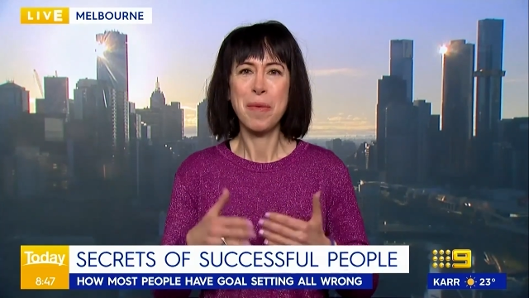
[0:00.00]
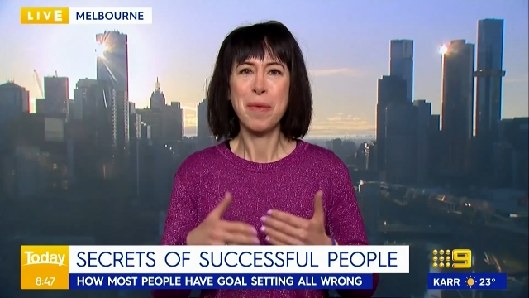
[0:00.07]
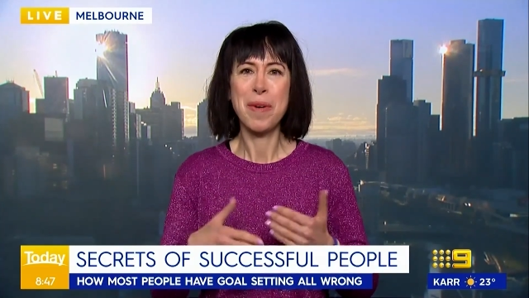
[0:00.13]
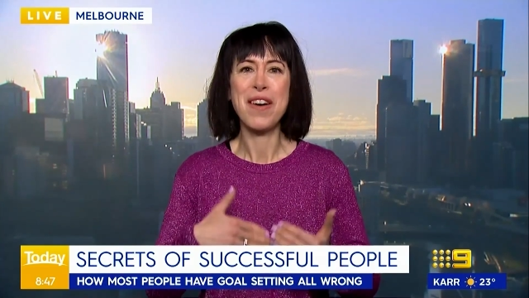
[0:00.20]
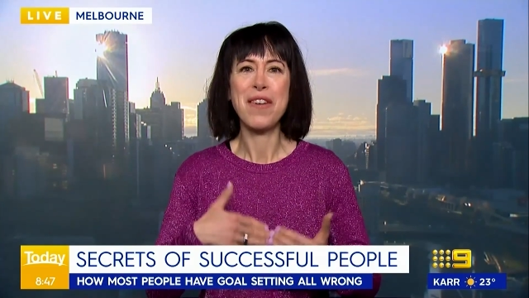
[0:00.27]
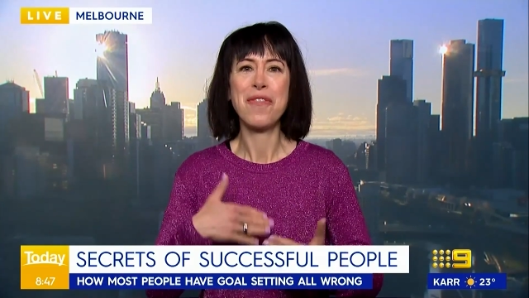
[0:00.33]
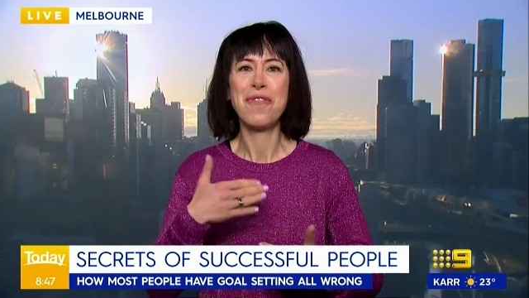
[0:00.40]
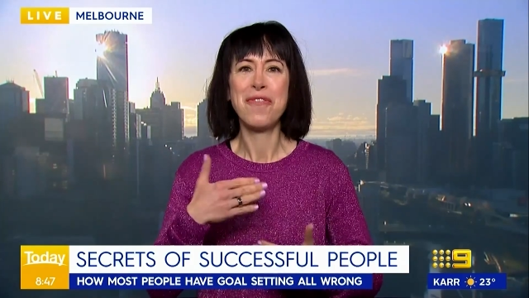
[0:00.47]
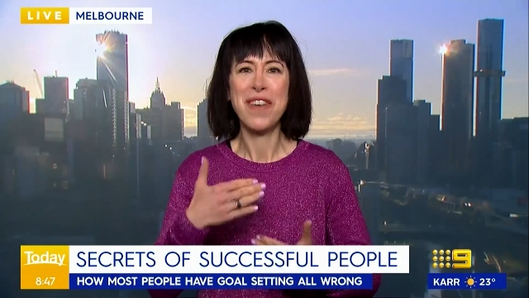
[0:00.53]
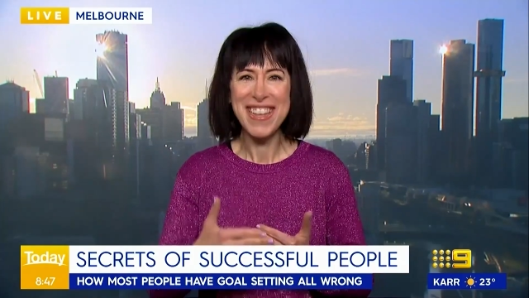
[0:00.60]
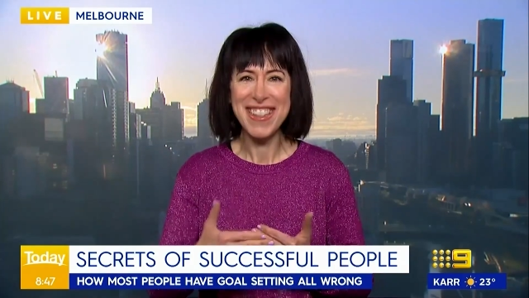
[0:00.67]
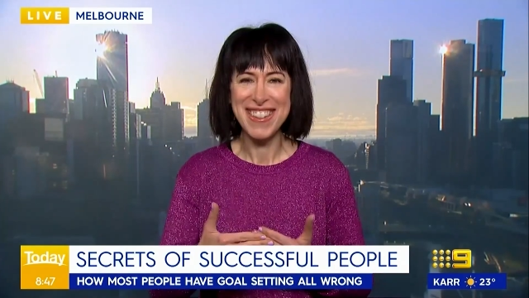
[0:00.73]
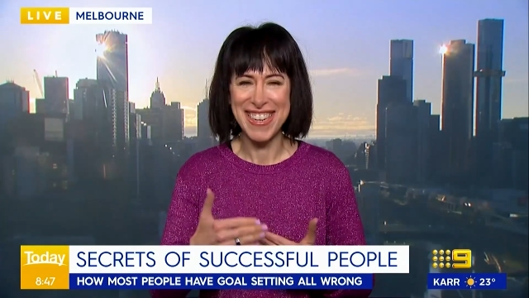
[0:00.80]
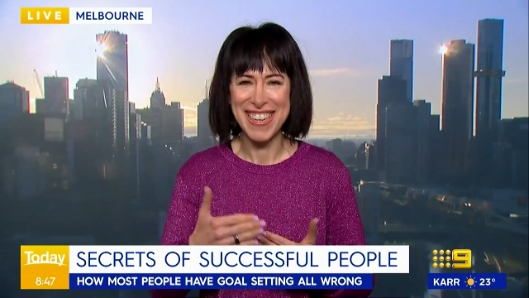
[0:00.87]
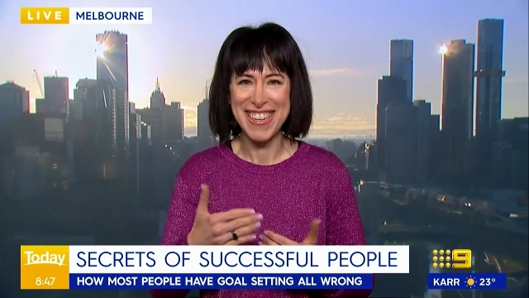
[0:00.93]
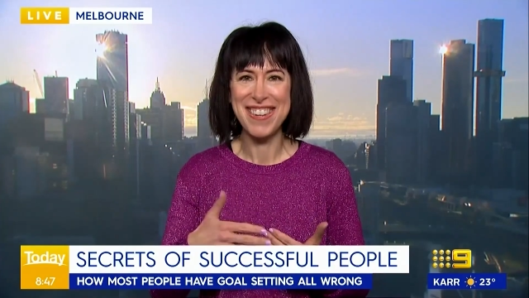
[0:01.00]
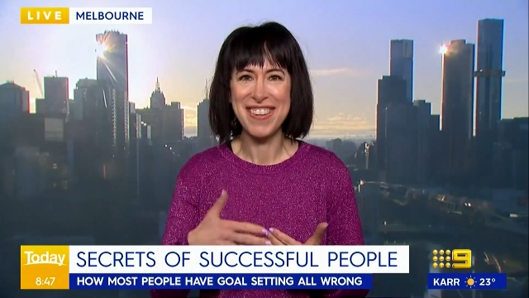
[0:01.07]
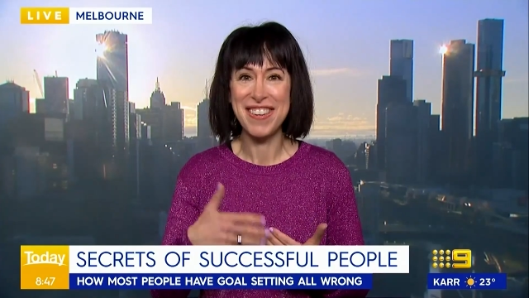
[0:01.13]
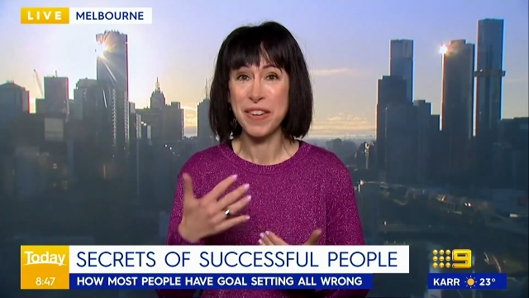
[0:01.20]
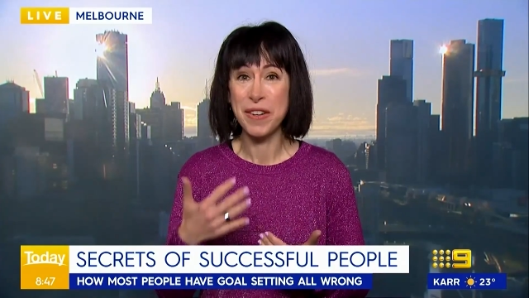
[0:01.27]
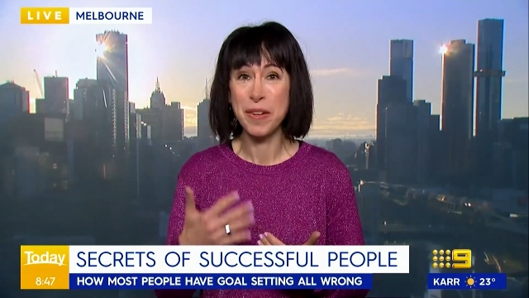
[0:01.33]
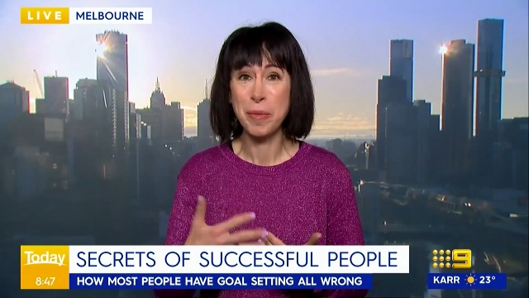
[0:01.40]
we are failing
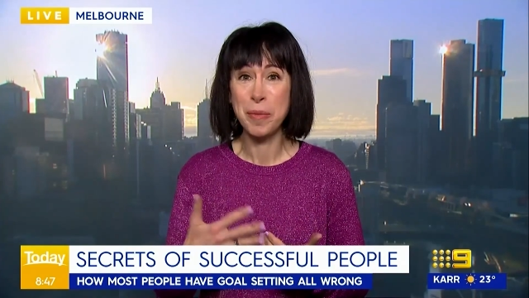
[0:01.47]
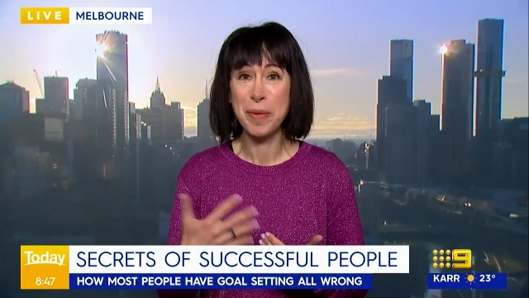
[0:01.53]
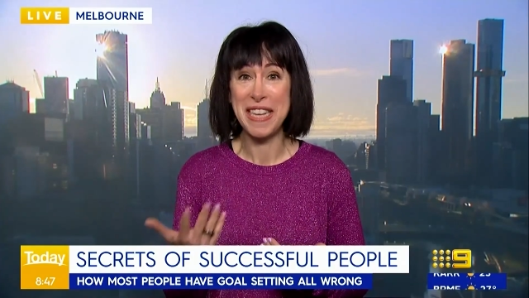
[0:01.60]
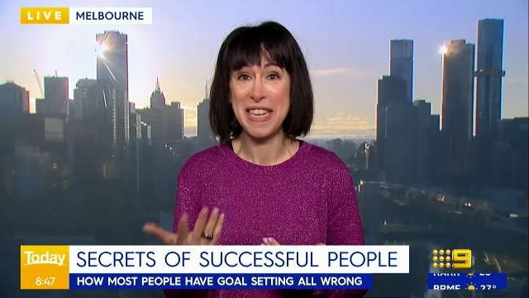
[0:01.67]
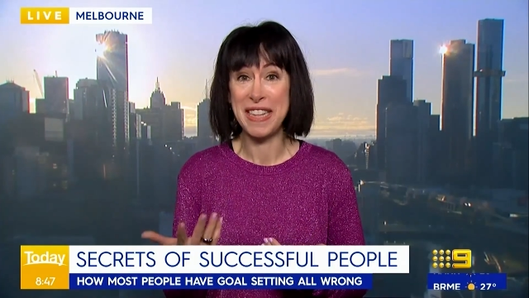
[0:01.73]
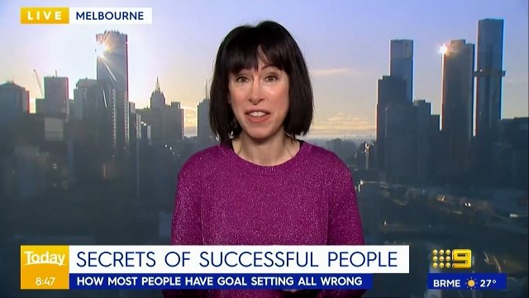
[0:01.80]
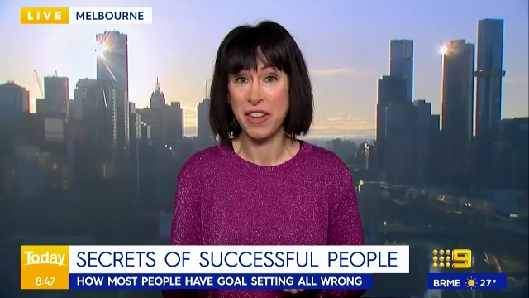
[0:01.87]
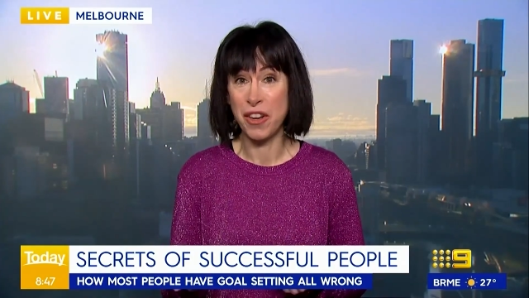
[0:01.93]
until we hit the